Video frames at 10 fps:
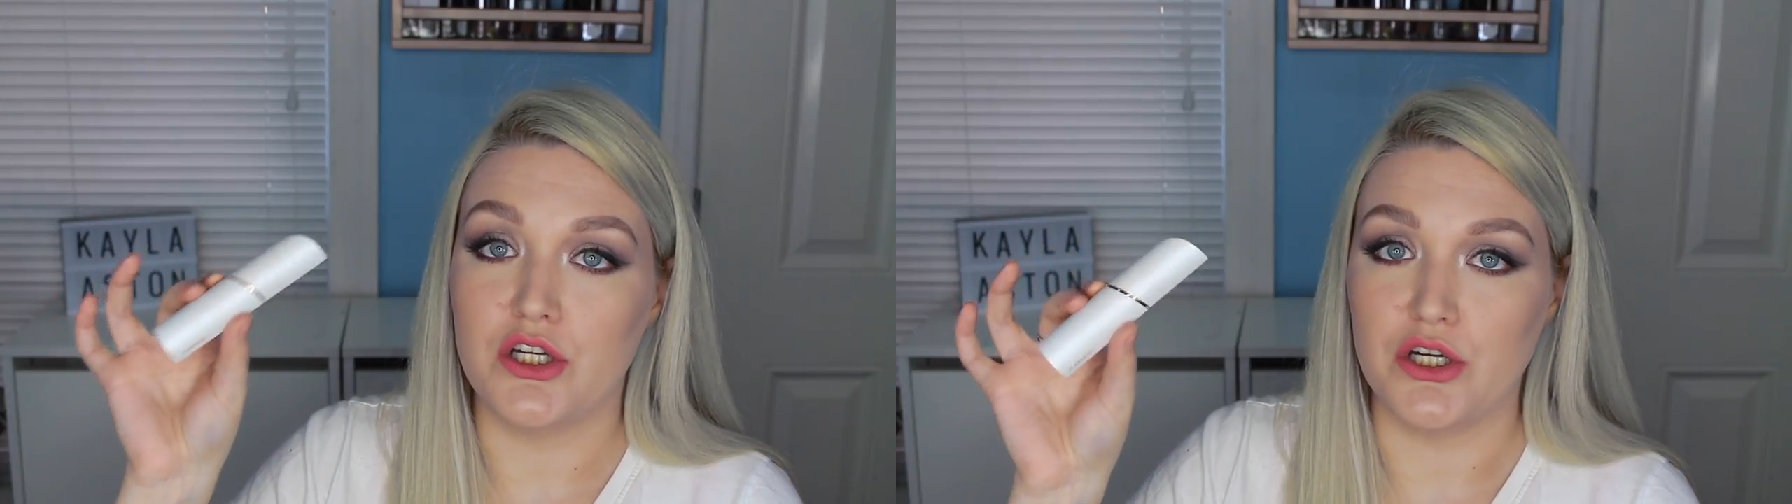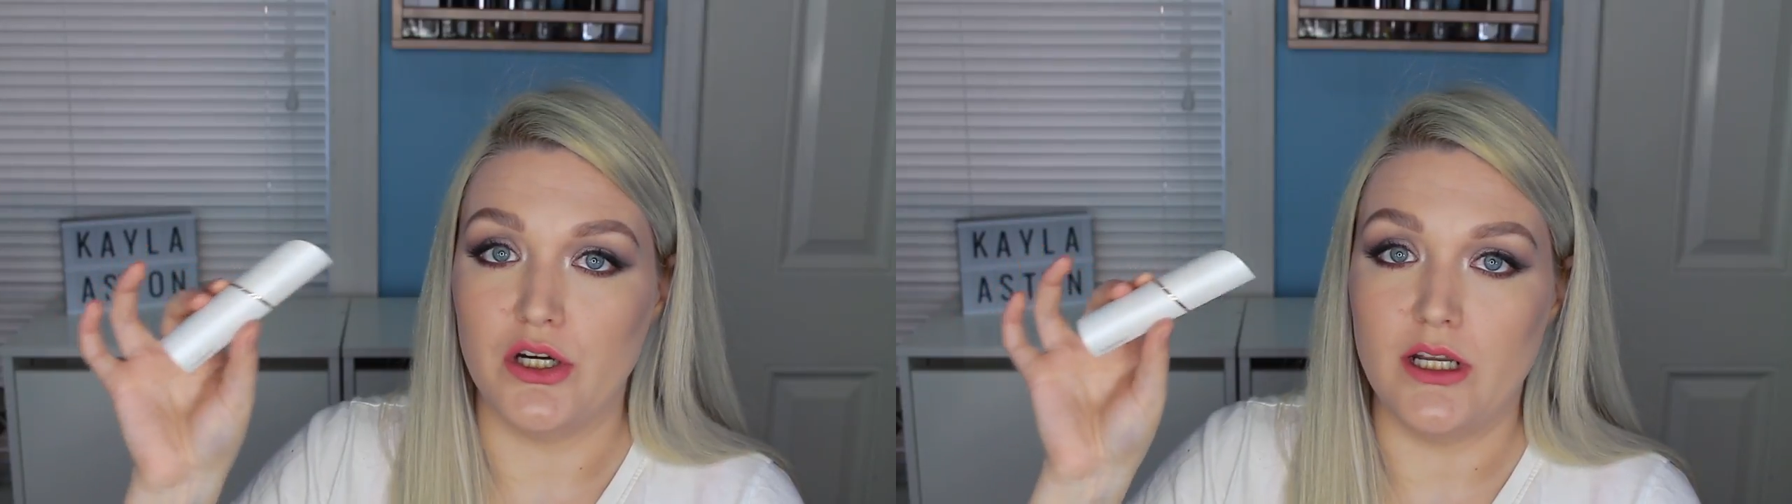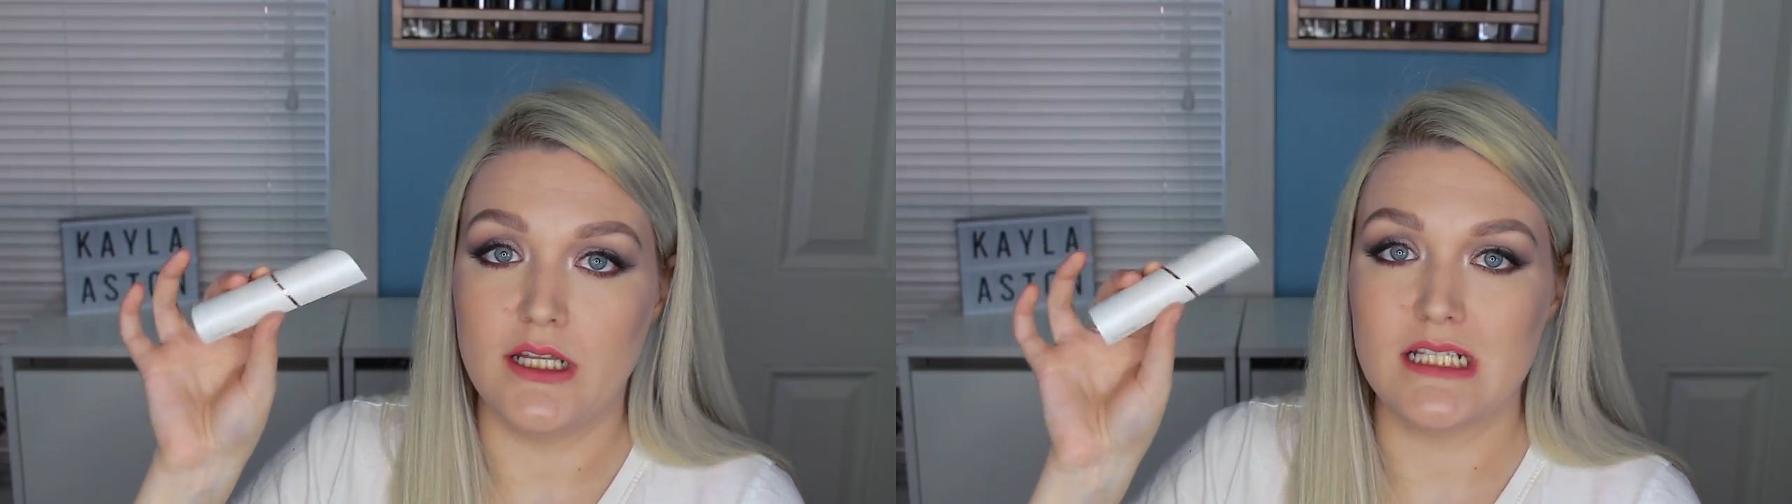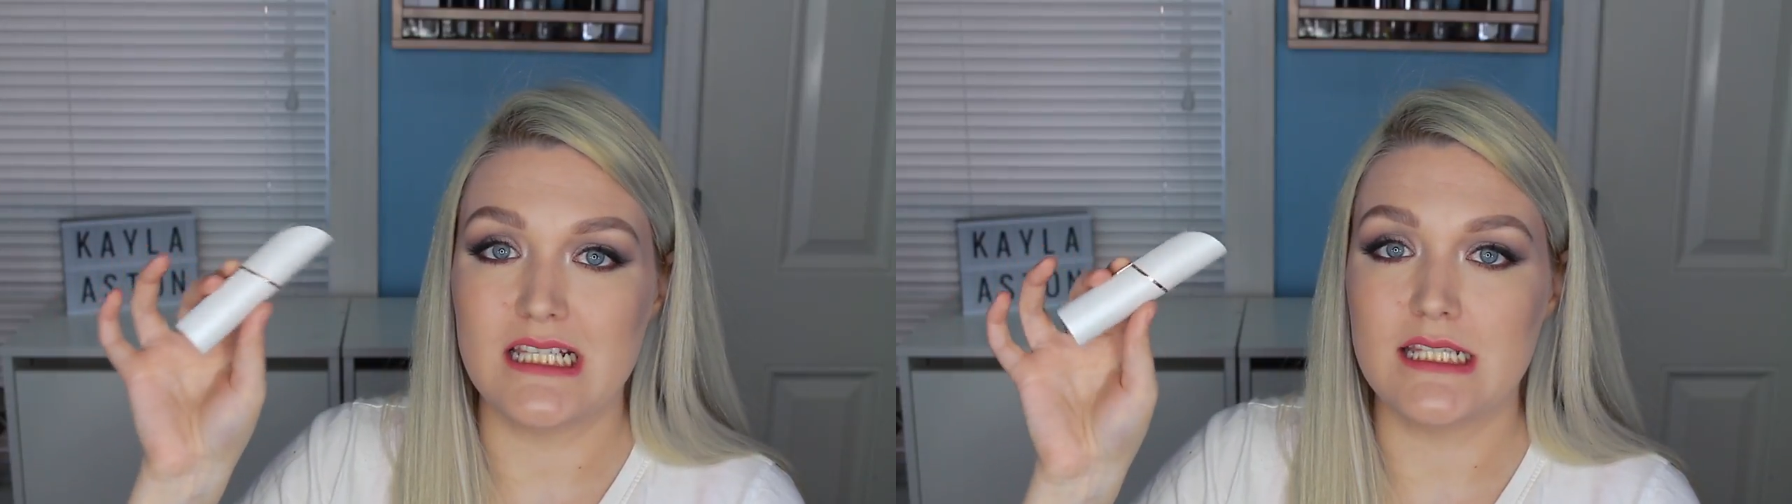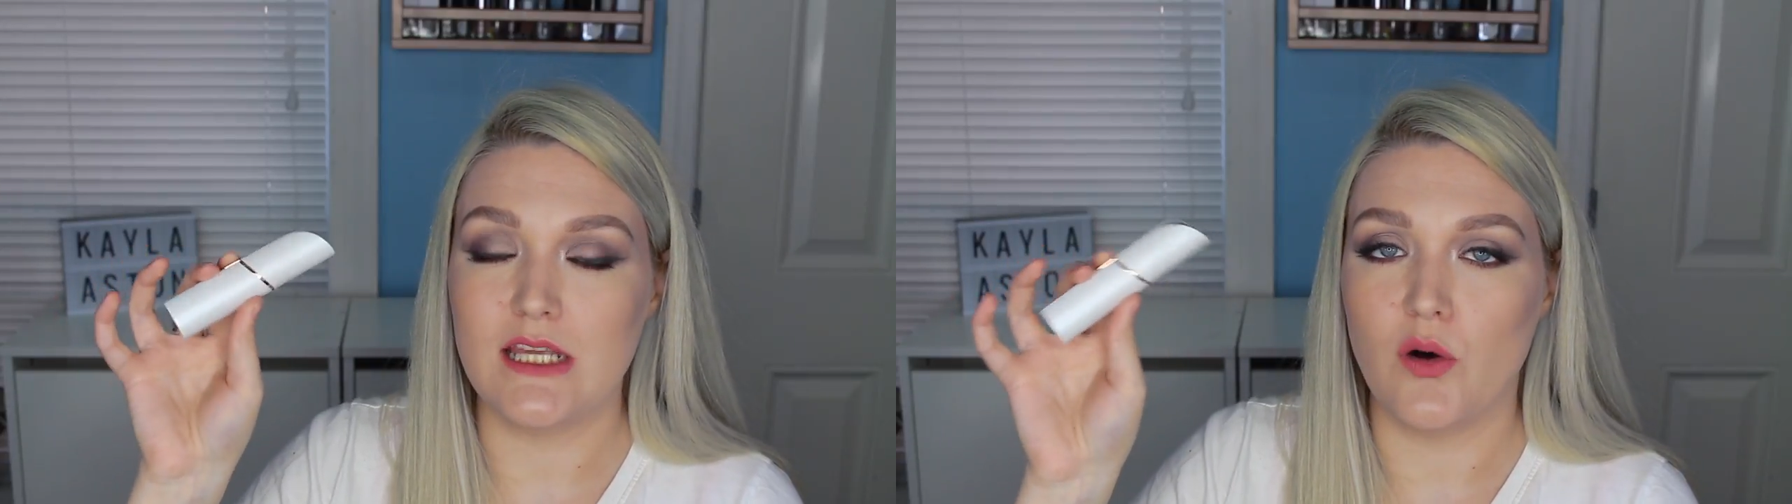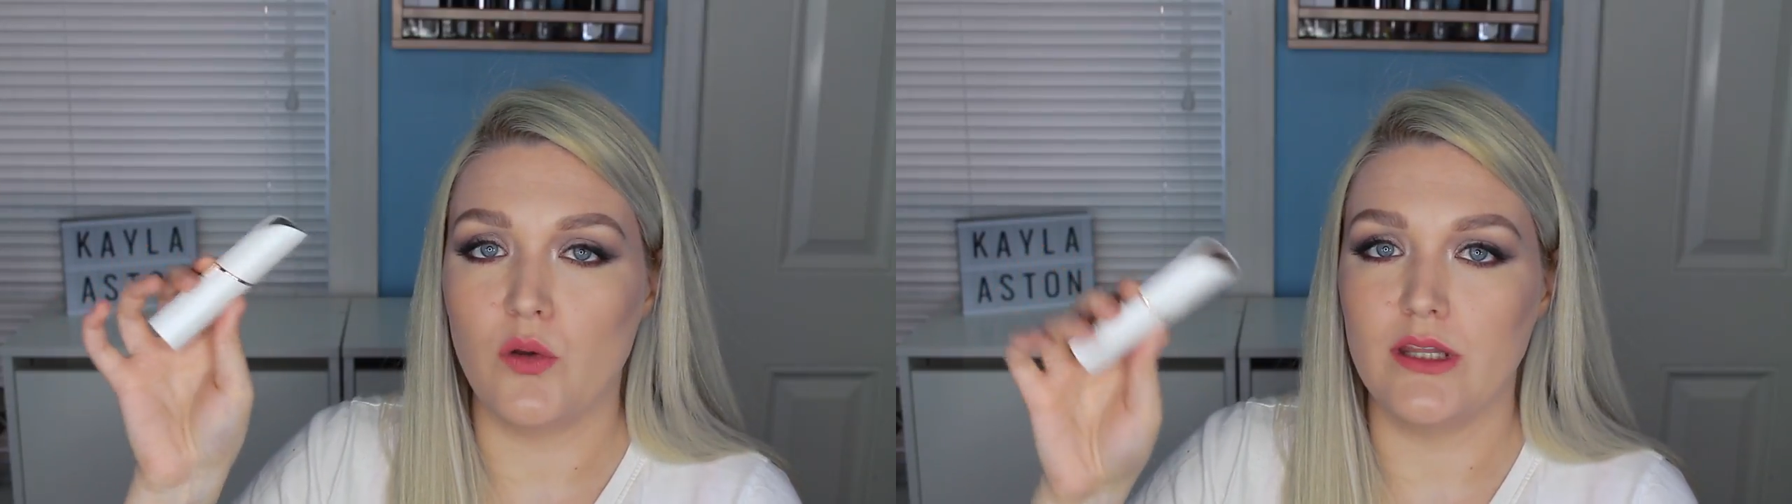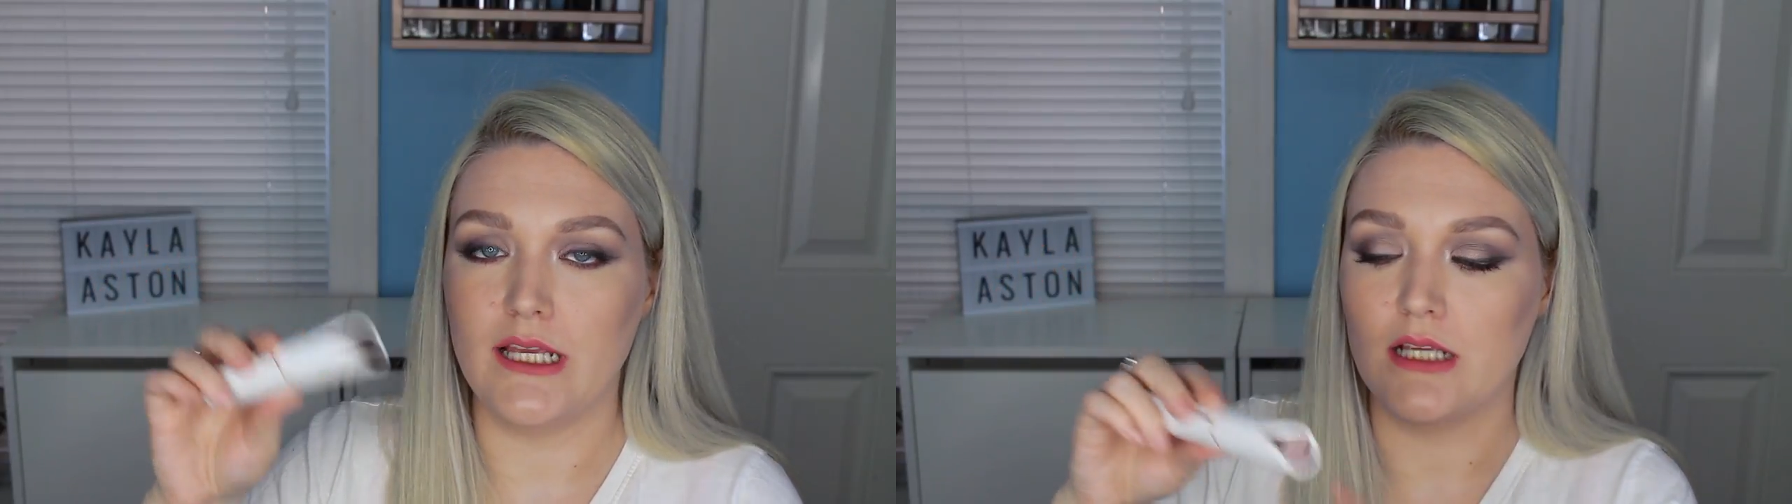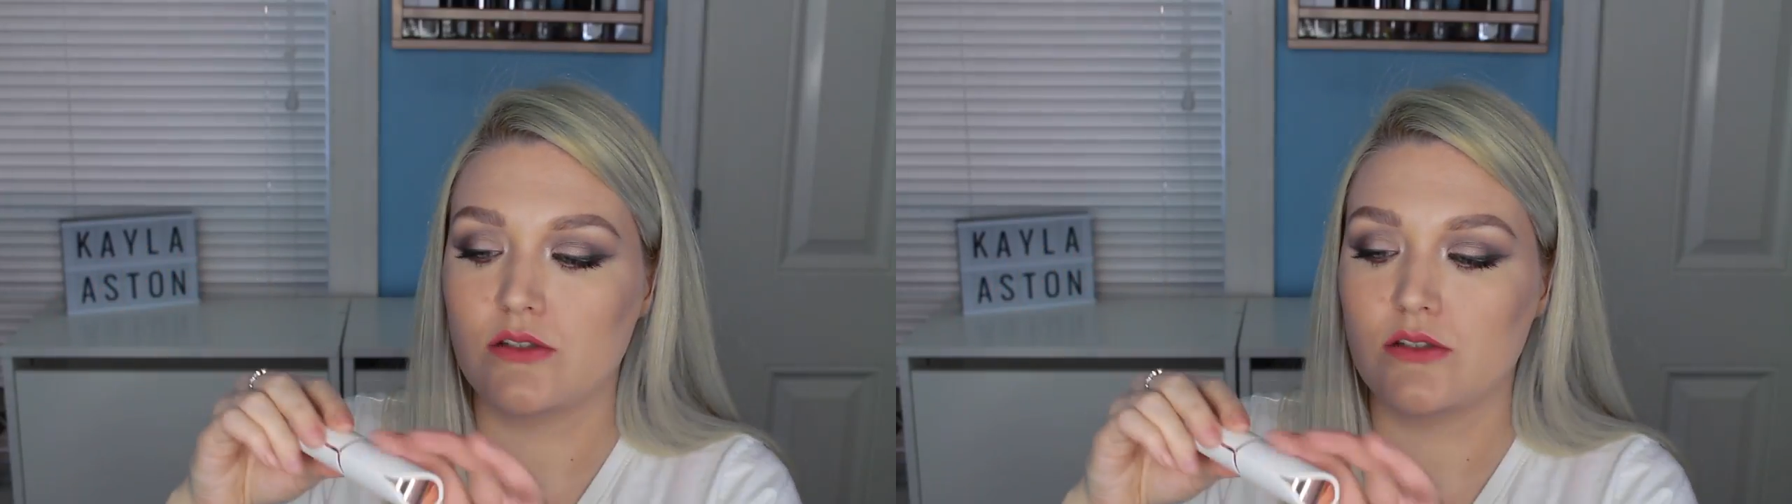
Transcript: good. This is the only